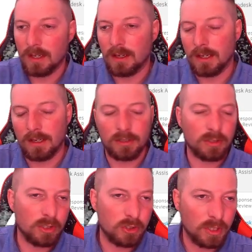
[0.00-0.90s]
And it's
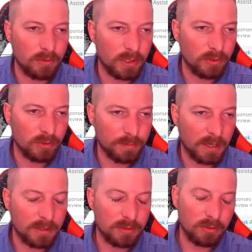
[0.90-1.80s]
going to generate a
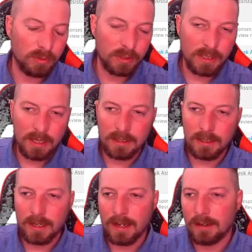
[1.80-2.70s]
response. So really handy
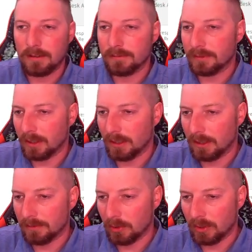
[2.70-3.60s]
to have.
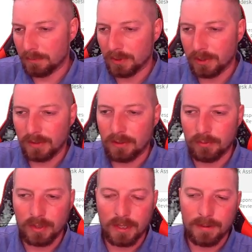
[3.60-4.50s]
Go ahead and play around
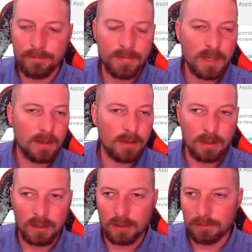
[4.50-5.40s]
with that.
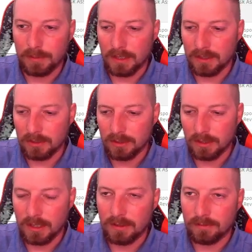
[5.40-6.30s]
But I think it's
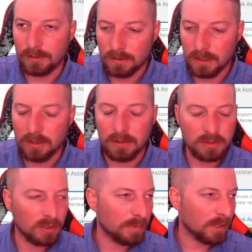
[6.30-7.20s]
going
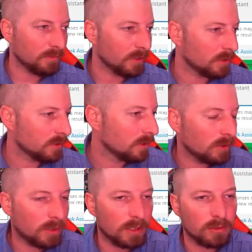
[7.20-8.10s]
to benefit us.
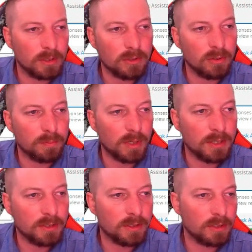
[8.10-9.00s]
Okay, so let's go to
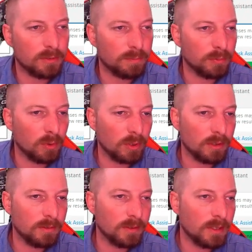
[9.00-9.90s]
Project
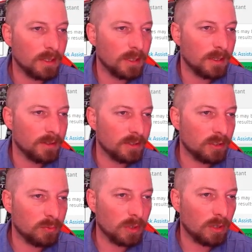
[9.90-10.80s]
Explorer. This
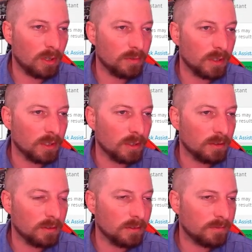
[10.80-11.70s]
is where all of
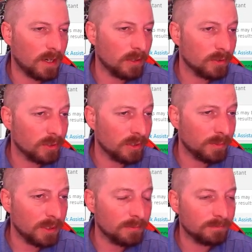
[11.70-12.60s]
our files are going to
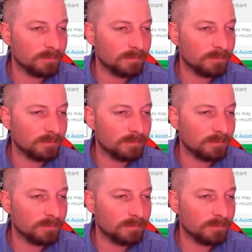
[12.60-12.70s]
be.